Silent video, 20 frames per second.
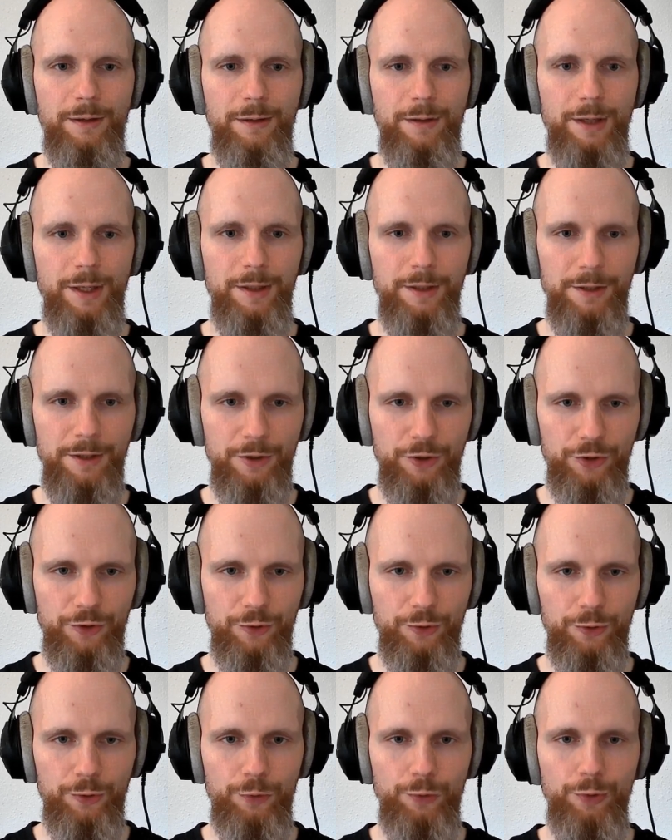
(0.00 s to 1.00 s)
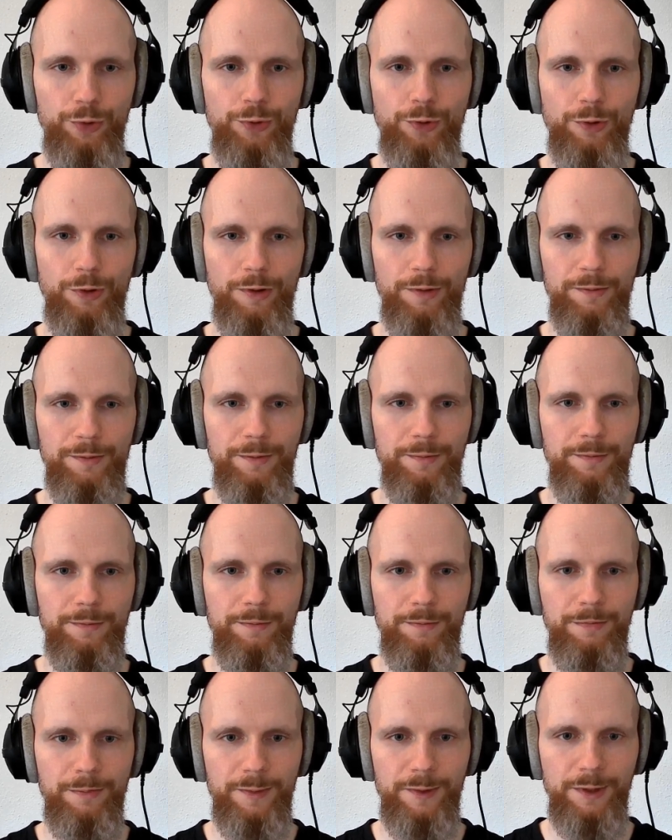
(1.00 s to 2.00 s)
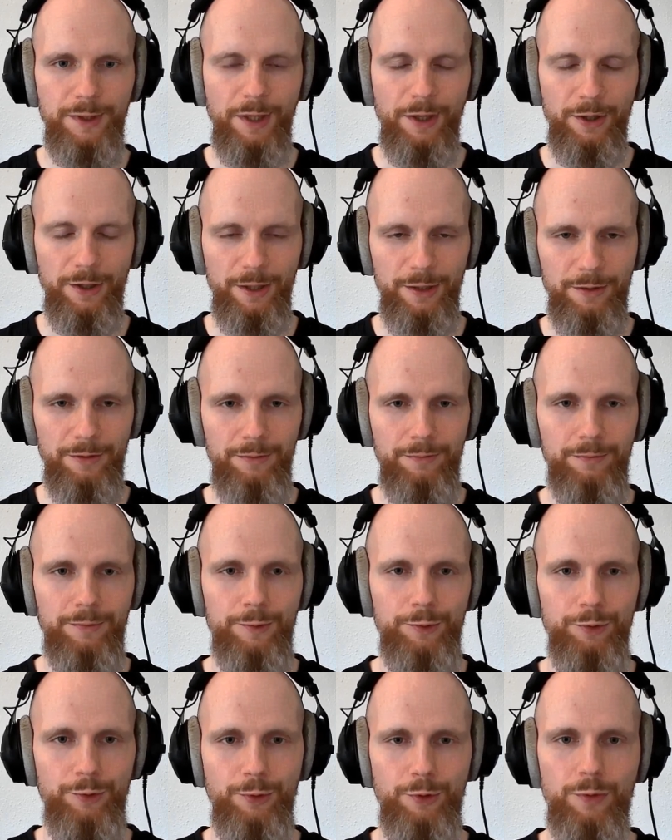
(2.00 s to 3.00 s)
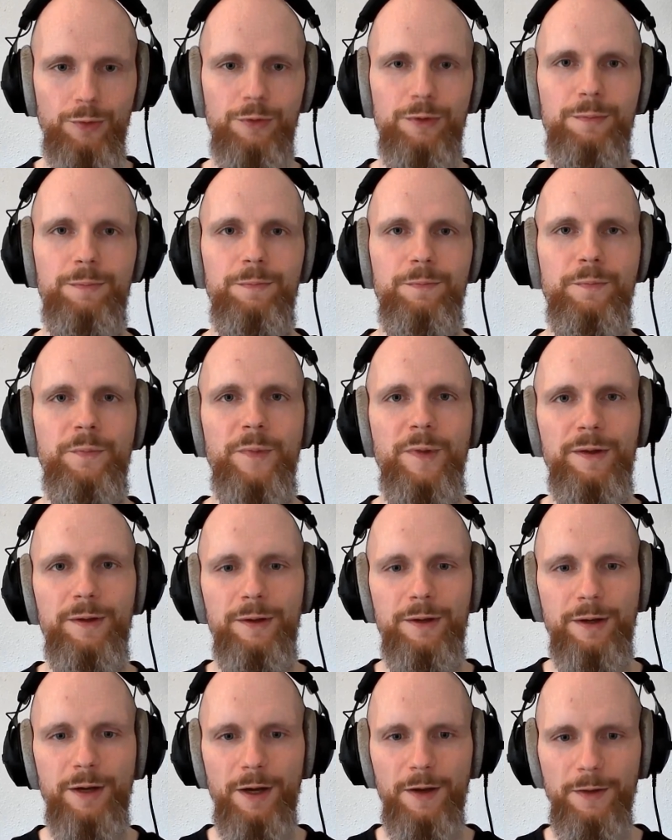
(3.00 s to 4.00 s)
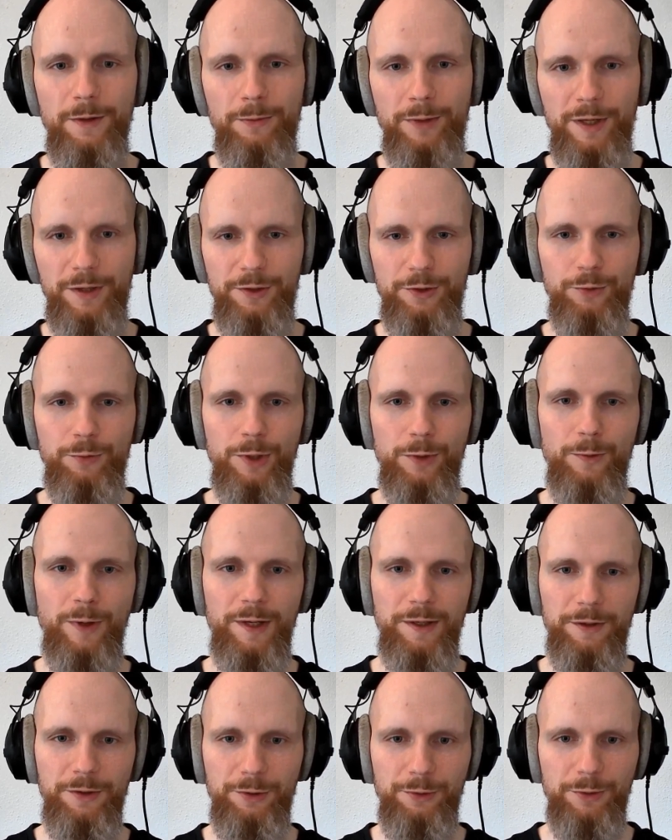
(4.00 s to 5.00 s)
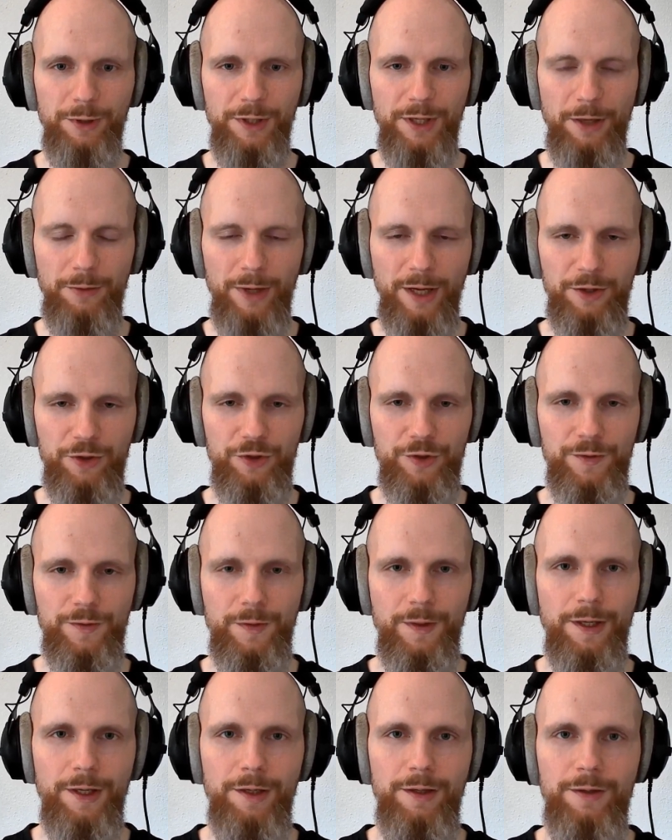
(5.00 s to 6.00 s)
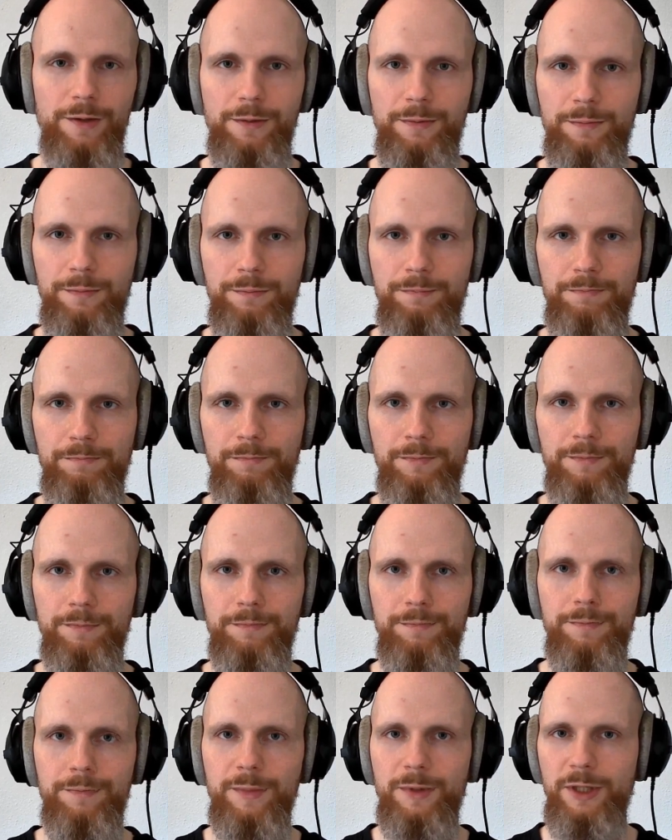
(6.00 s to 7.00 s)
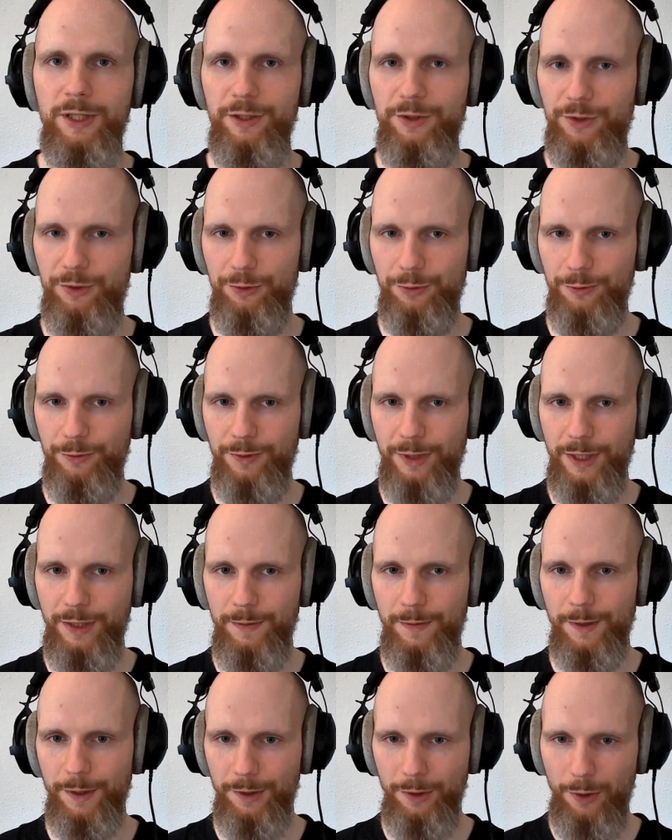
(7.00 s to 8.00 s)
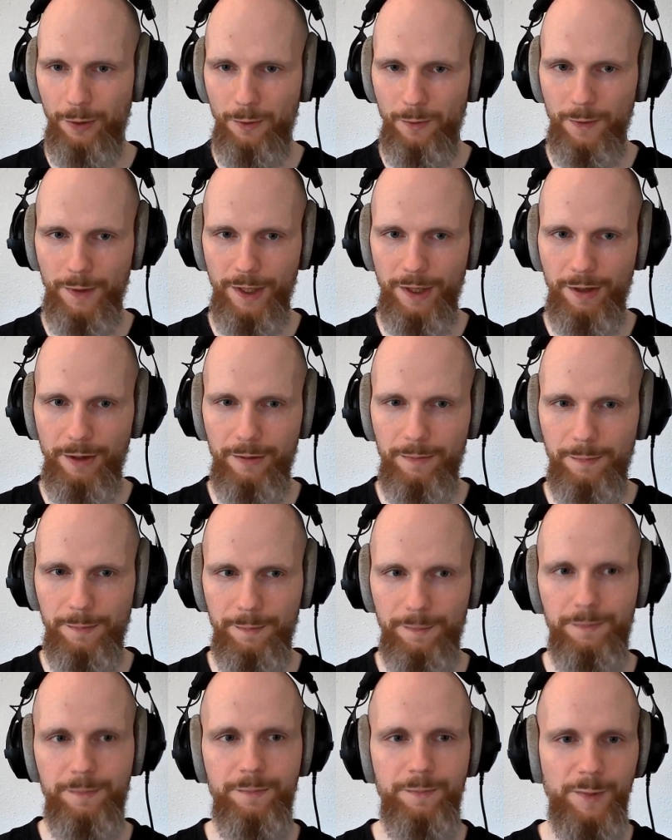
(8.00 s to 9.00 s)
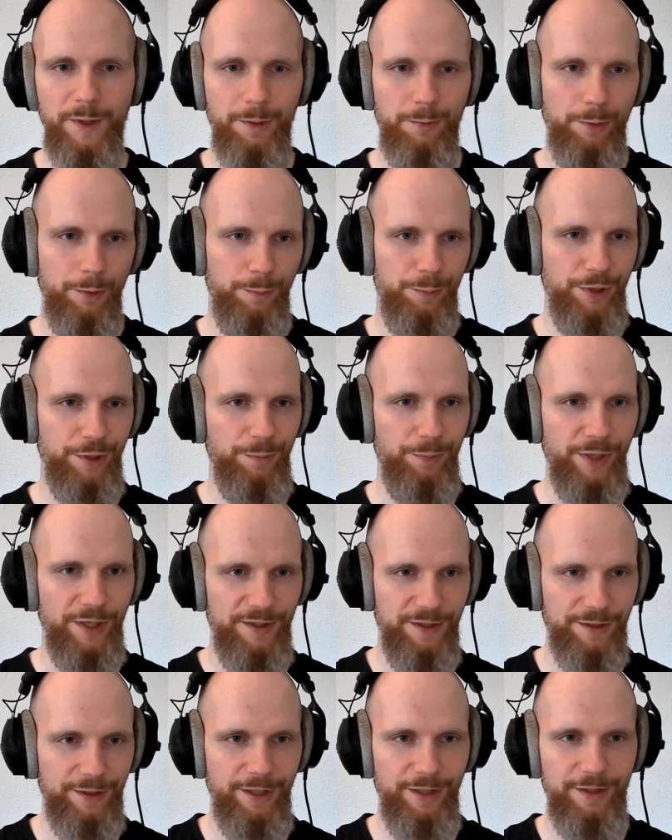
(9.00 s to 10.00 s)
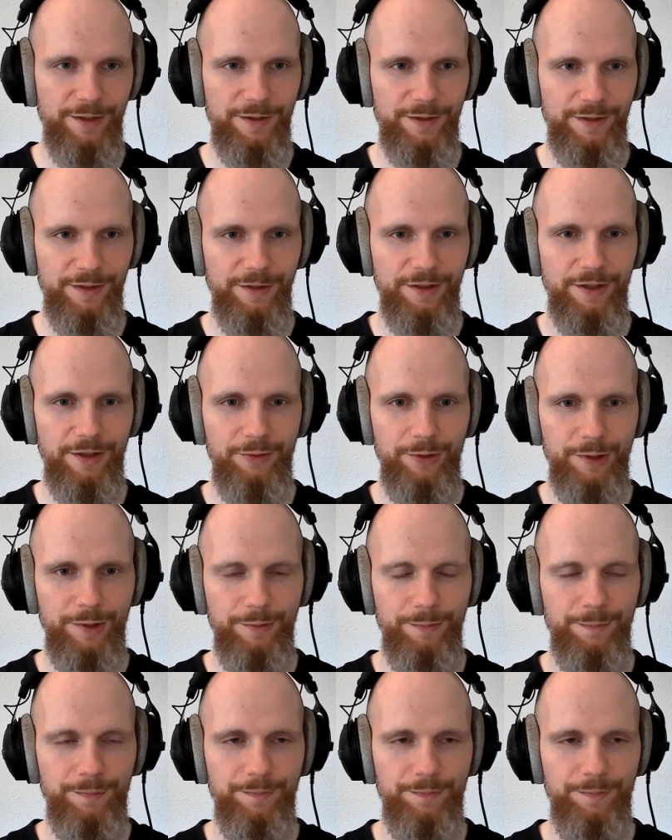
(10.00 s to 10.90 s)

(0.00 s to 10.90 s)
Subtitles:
in addition to your target, to your goal. Otherwise you will run into a direction that leads you either nowhere, that would be a best case scenario,